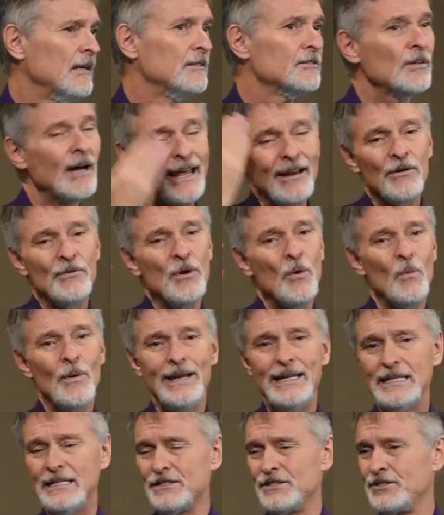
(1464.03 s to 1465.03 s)
so I don't know
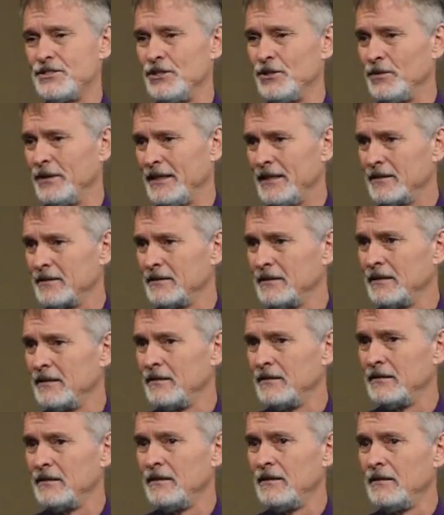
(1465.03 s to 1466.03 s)
what he is doing,
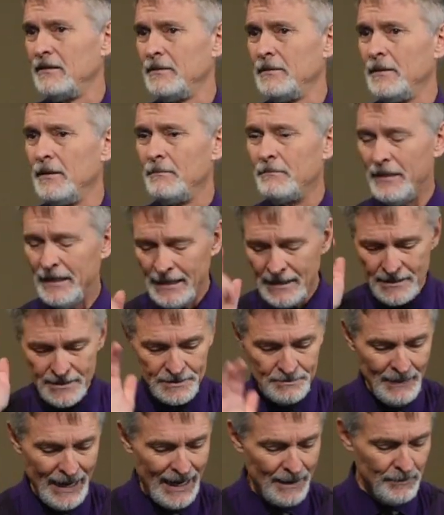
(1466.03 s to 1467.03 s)
but it
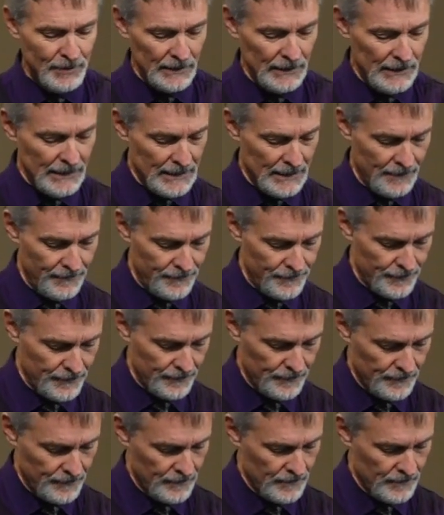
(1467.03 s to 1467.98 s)
is my belief